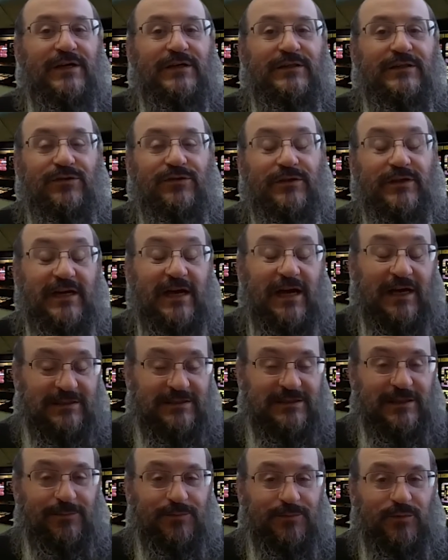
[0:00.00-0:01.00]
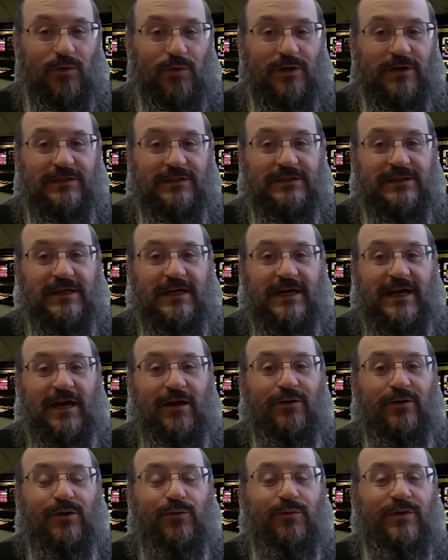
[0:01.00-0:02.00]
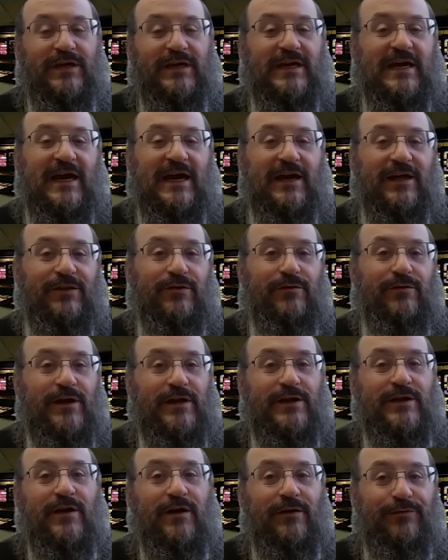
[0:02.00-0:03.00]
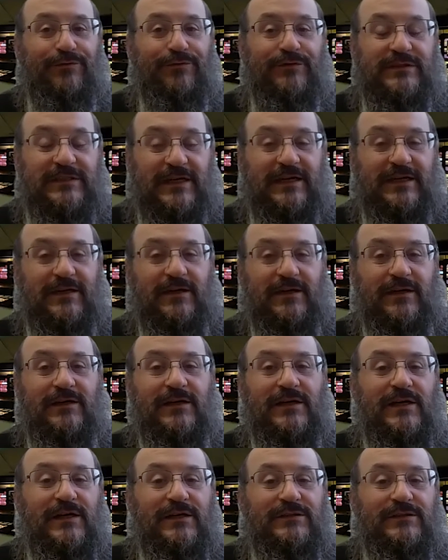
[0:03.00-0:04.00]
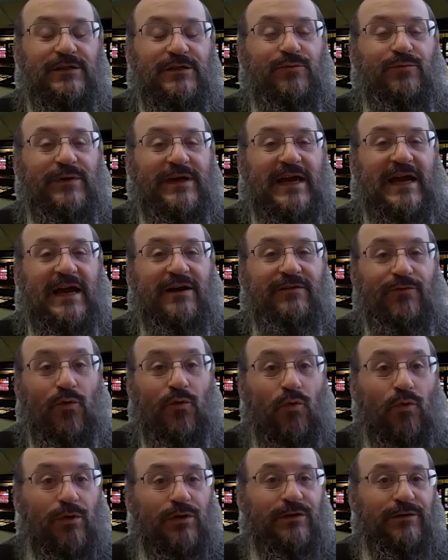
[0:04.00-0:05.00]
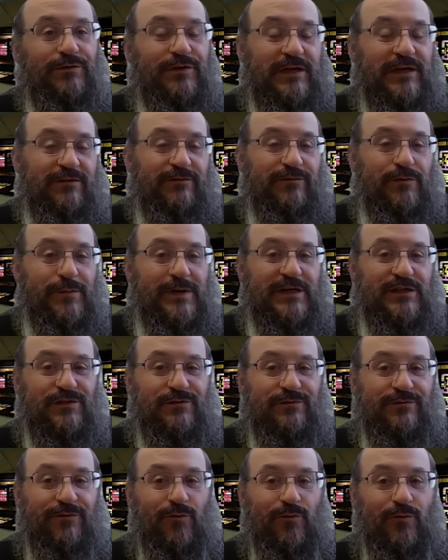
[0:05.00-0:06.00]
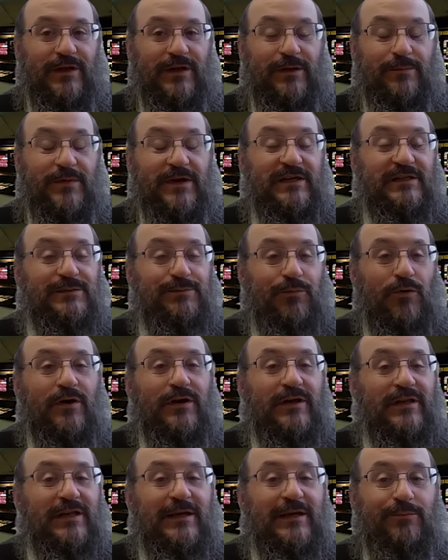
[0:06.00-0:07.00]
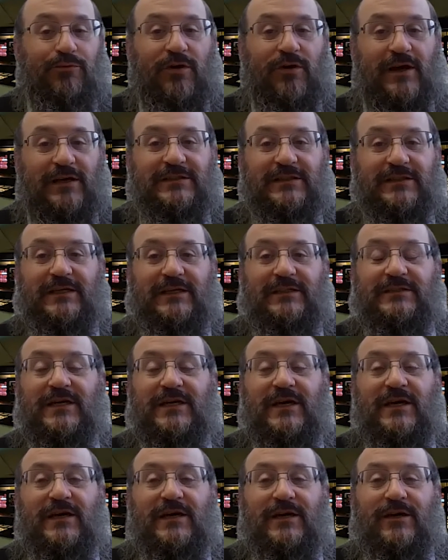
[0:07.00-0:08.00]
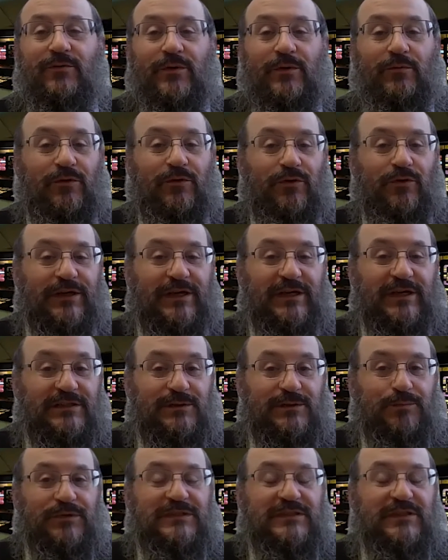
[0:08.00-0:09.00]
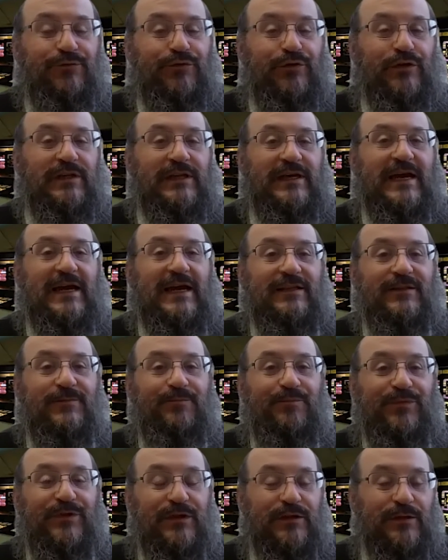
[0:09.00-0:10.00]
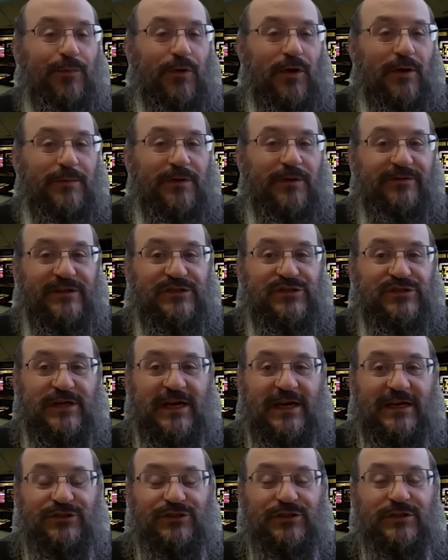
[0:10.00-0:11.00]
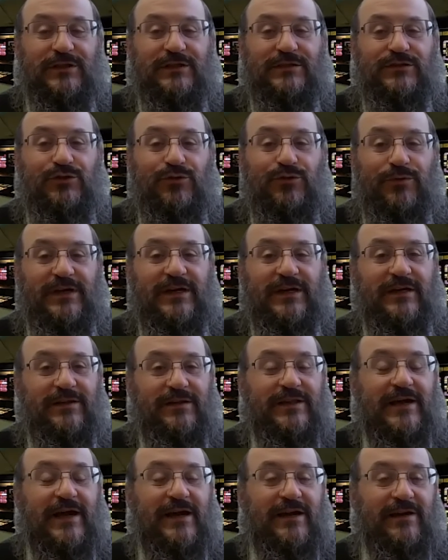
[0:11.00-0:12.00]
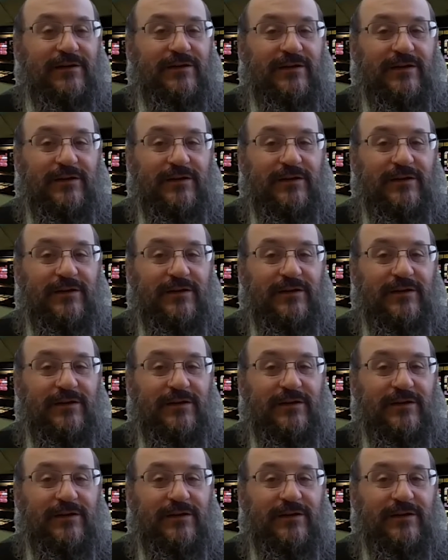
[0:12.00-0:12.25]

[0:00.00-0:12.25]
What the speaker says: So the concept was, how can we gather enough data so that we have all of the information for them? And as part of that process, we were looking specifically at the Department of Education and doing that,